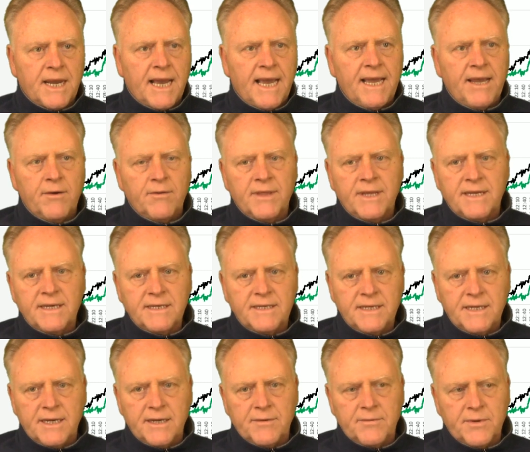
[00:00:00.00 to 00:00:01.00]
I only
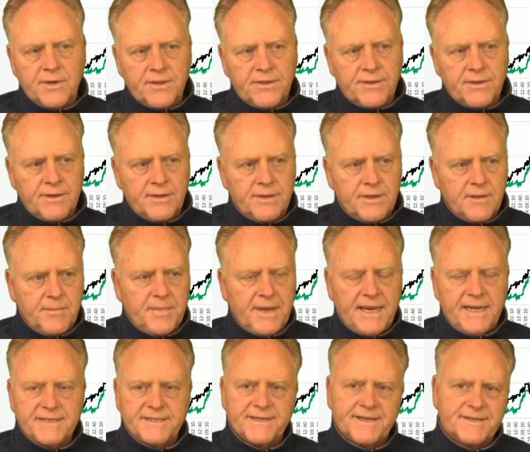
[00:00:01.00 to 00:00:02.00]
did it with the
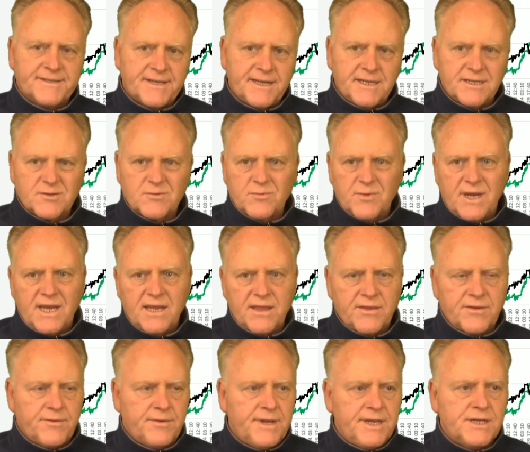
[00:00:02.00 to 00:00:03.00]
basics. I just ran
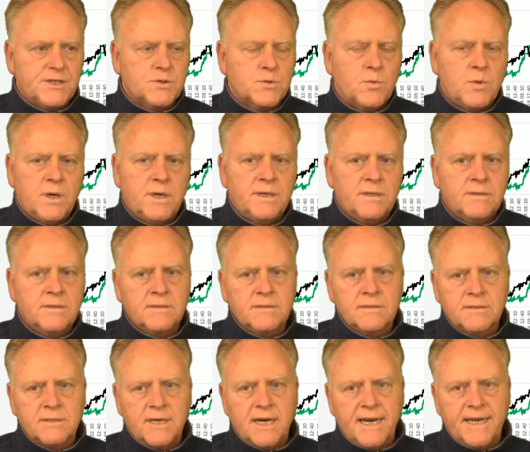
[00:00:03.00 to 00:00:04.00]
through each one.
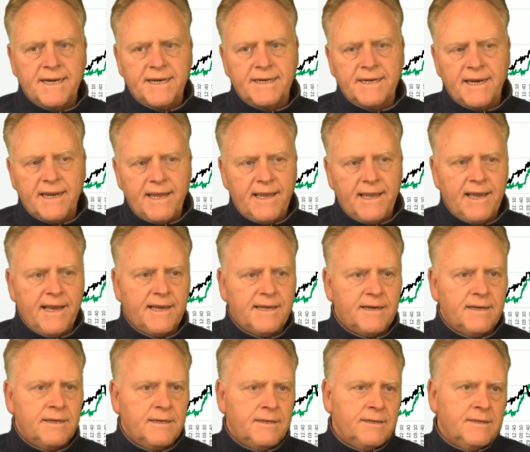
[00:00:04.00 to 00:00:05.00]
I didn't
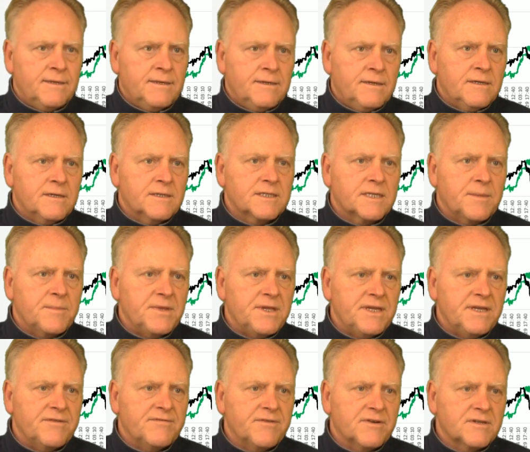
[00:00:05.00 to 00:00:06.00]
add some of the
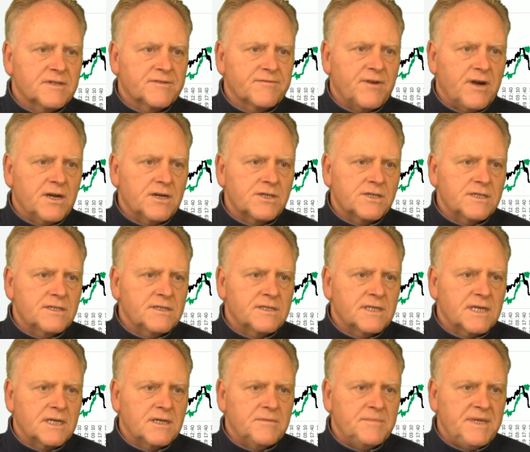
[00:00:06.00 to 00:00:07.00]
inverse functions
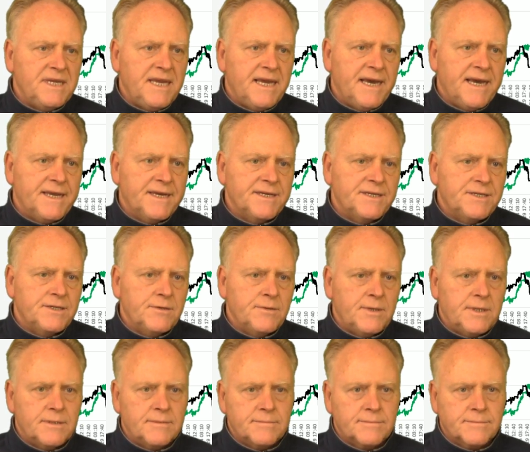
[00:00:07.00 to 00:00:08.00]
that could be added to
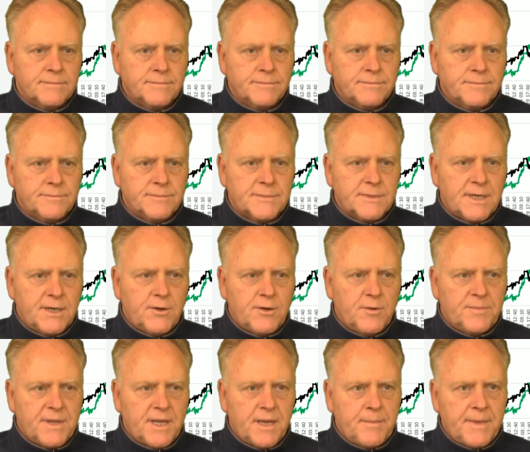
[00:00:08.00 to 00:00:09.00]
it. I
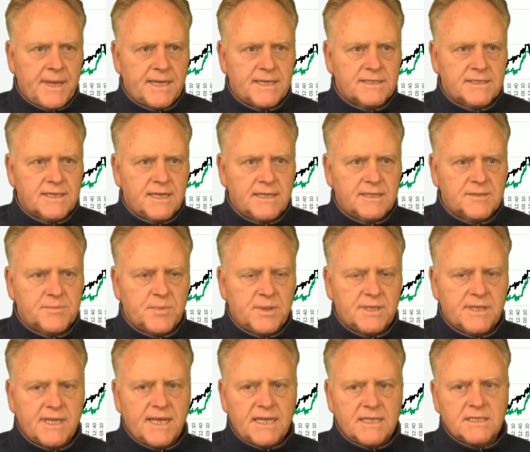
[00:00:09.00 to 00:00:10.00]
hope that makes sense,
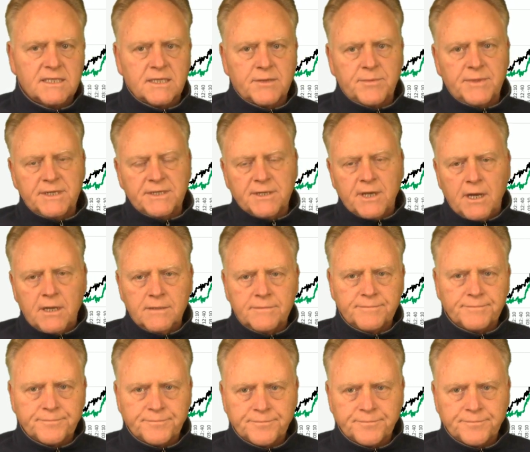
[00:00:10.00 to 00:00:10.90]
but that's the result.